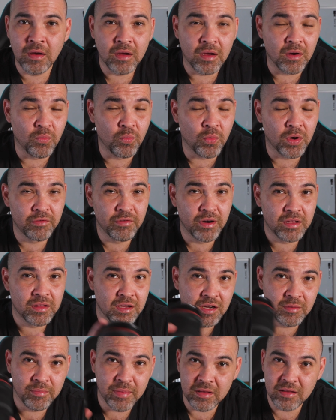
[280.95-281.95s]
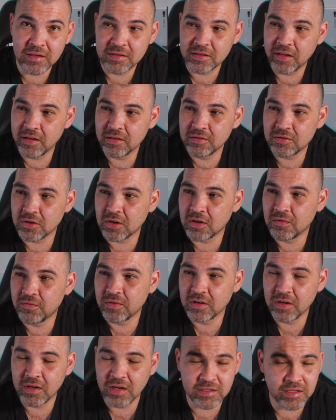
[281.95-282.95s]
And one great thing about this lens
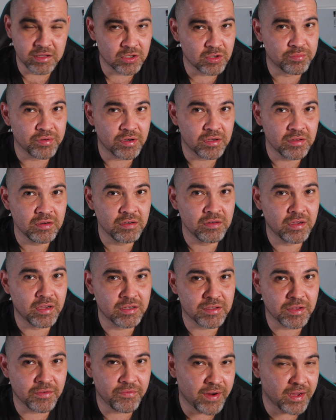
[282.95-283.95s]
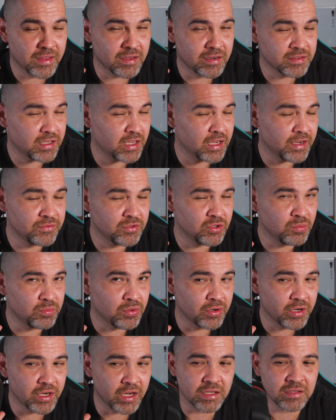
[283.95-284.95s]
over its little brother is the fact that it's
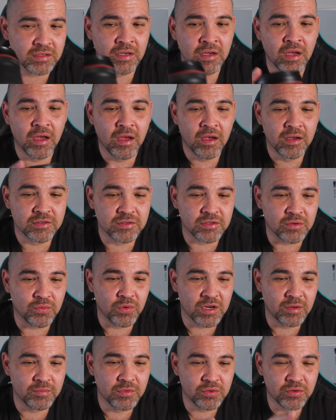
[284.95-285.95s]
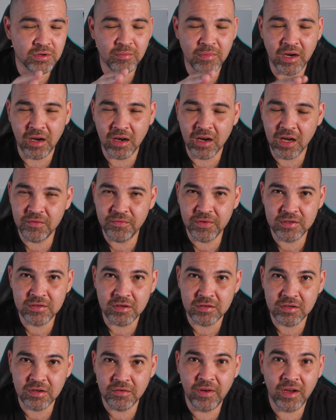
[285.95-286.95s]
f2.8. So when I'm doing my night
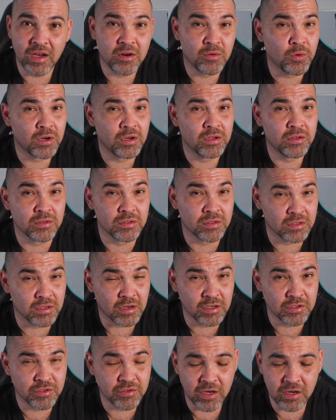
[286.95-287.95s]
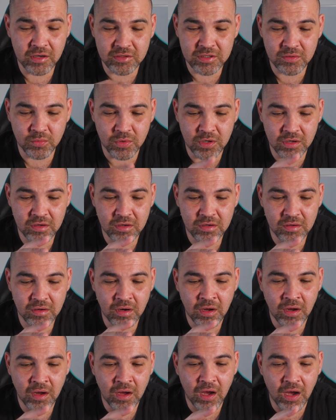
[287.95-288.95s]
photography and I want to do star trails and
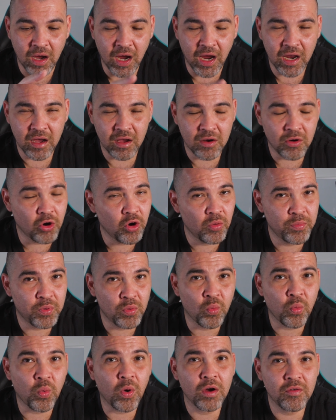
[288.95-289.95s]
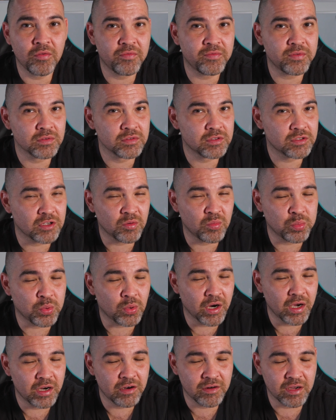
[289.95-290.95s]
whatnot, I can open one full stop
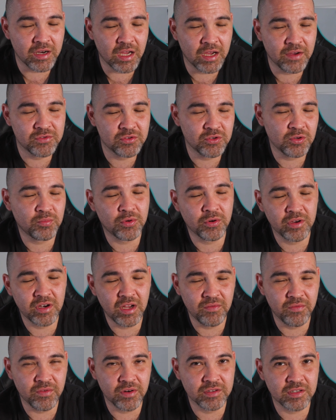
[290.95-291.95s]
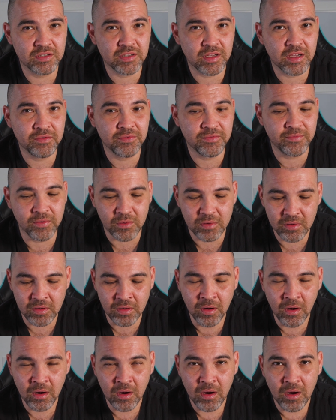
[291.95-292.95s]
wider at f2.8 versus
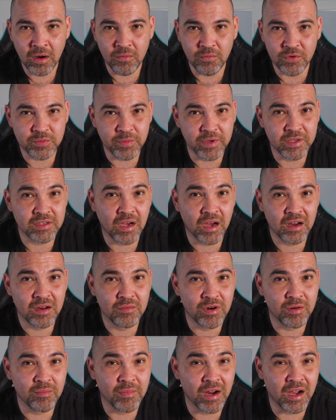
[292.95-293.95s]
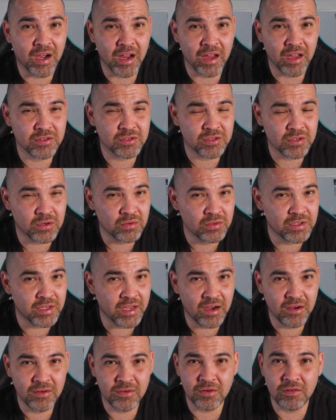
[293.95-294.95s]
f4, which means I can bring my ISO
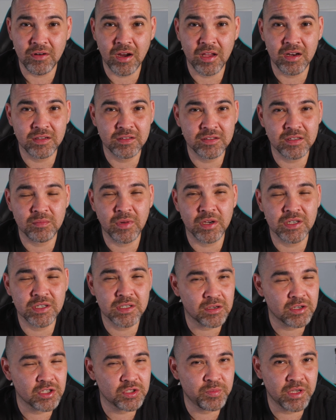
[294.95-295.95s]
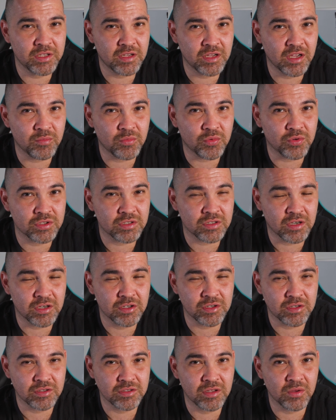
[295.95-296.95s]
down or I can extend my shutter speed to get more star
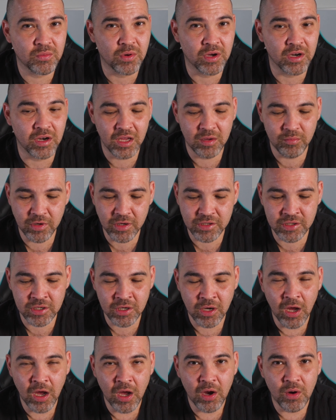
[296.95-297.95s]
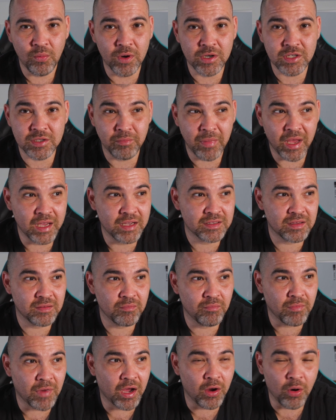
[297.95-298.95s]
trails in the one image, which makes
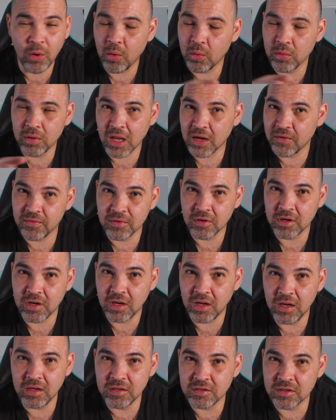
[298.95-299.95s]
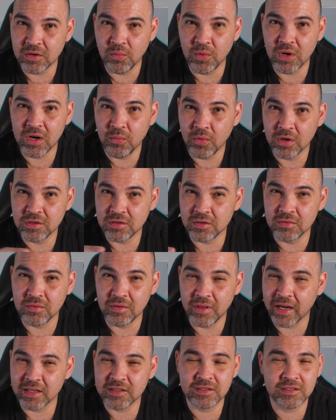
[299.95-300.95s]
my whole life a lot easier when I want to do
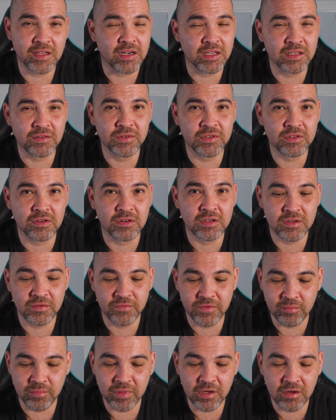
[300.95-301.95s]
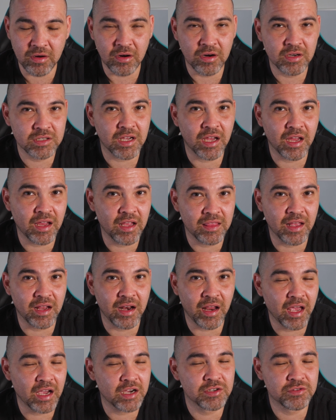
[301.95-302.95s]
that style of photography because I get
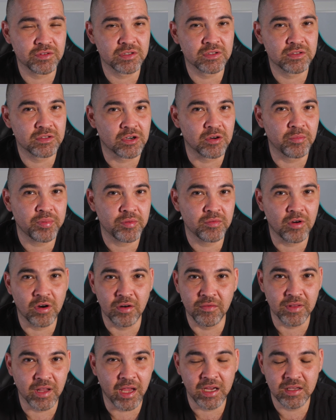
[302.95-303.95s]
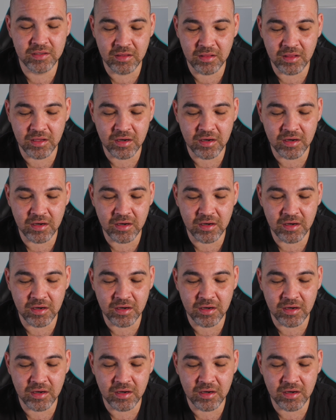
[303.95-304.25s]
that extra stop of light in